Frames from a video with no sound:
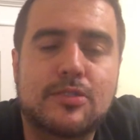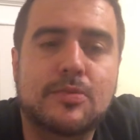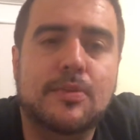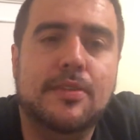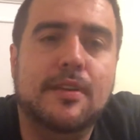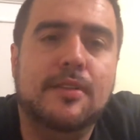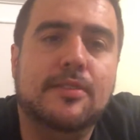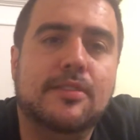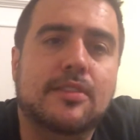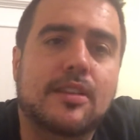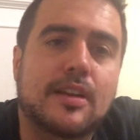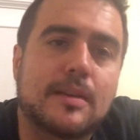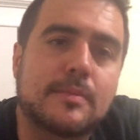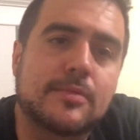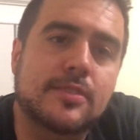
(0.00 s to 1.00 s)
without the
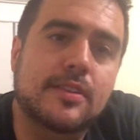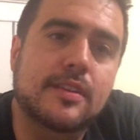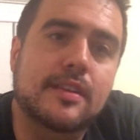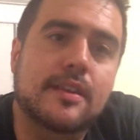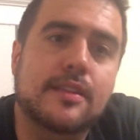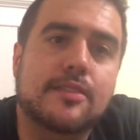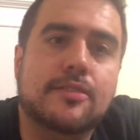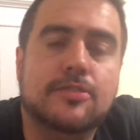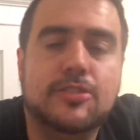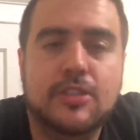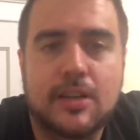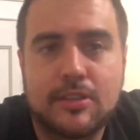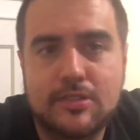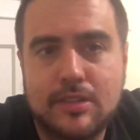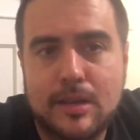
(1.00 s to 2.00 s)
limes in it, their
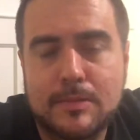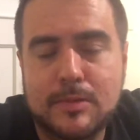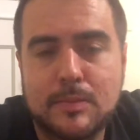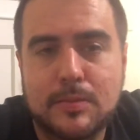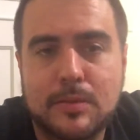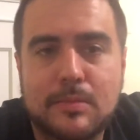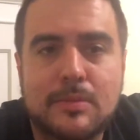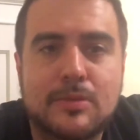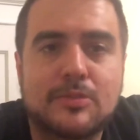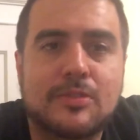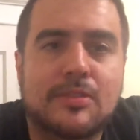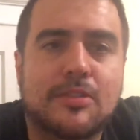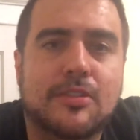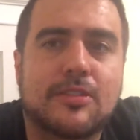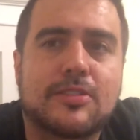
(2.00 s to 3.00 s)
Shock Tops and Blue Moons
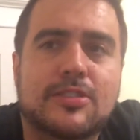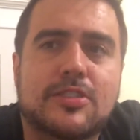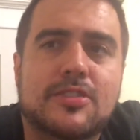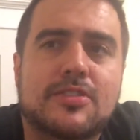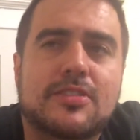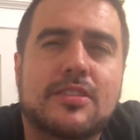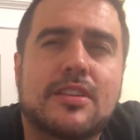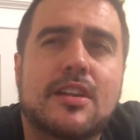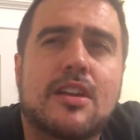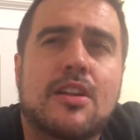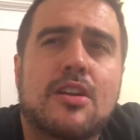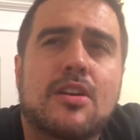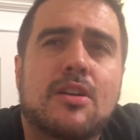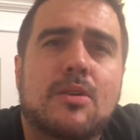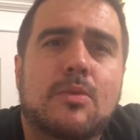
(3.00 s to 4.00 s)
without the oranges. It's like,
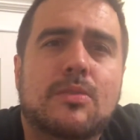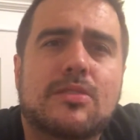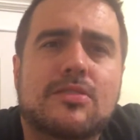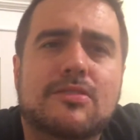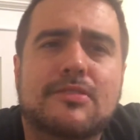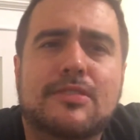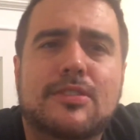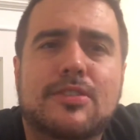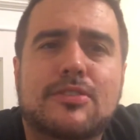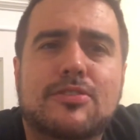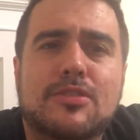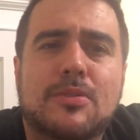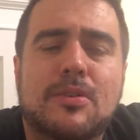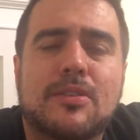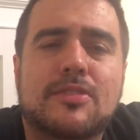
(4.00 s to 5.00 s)
what does it really
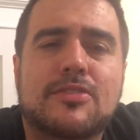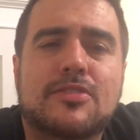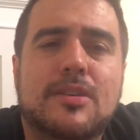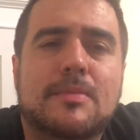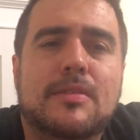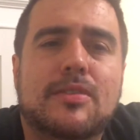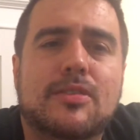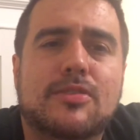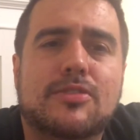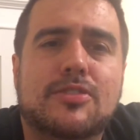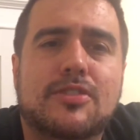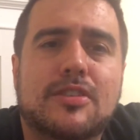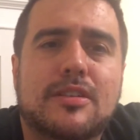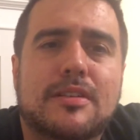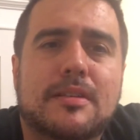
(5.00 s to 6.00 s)
do? Honestly, I mean, it looks
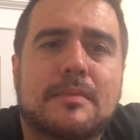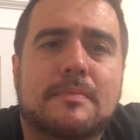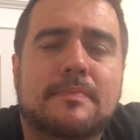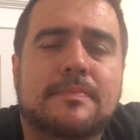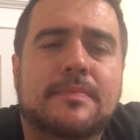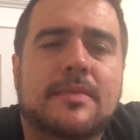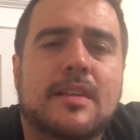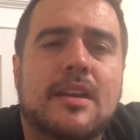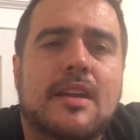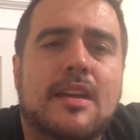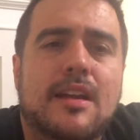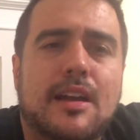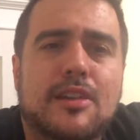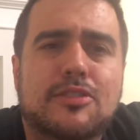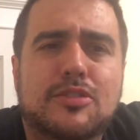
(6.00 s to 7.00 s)
good.
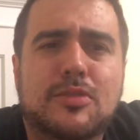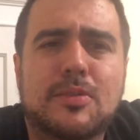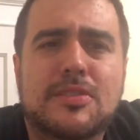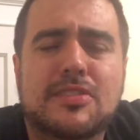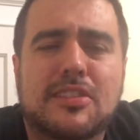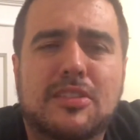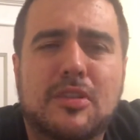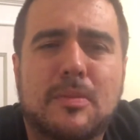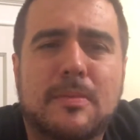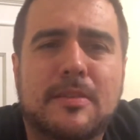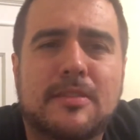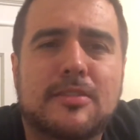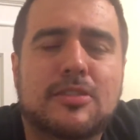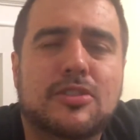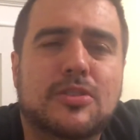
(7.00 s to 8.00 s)
I squeeze a little bit of
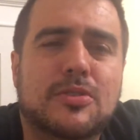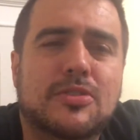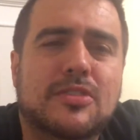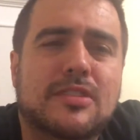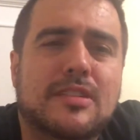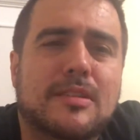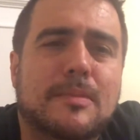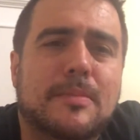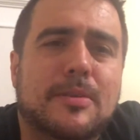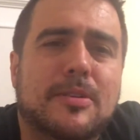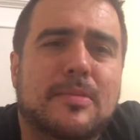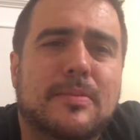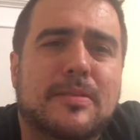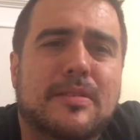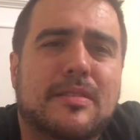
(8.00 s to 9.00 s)
the juice into the beer,
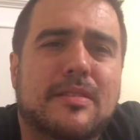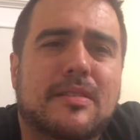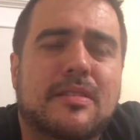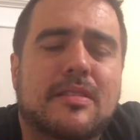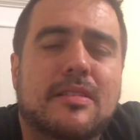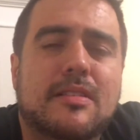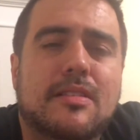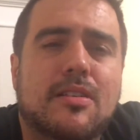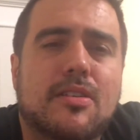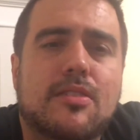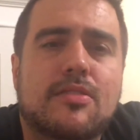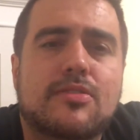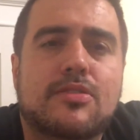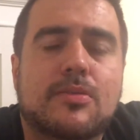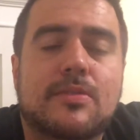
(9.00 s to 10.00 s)
but
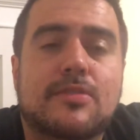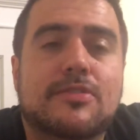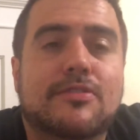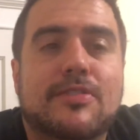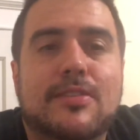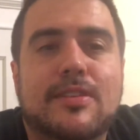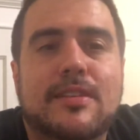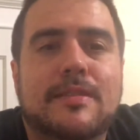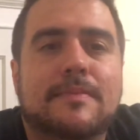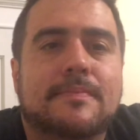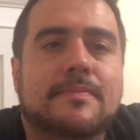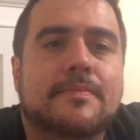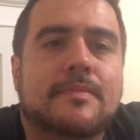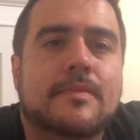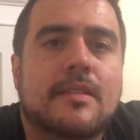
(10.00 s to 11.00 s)
honestly, what does it really?
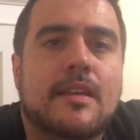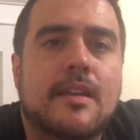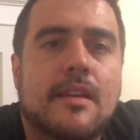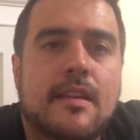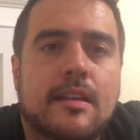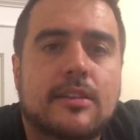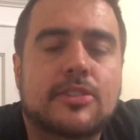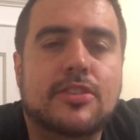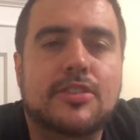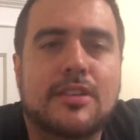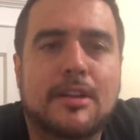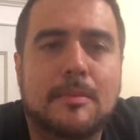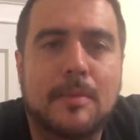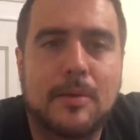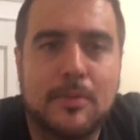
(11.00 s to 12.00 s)
Just
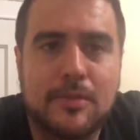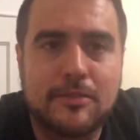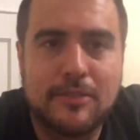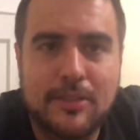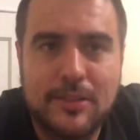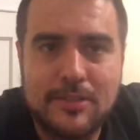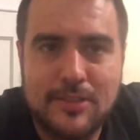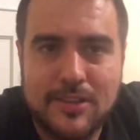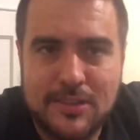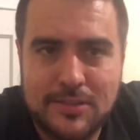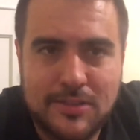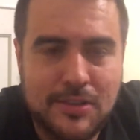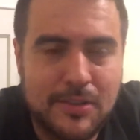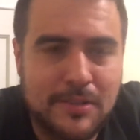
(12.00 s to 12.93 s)
think about what it really does,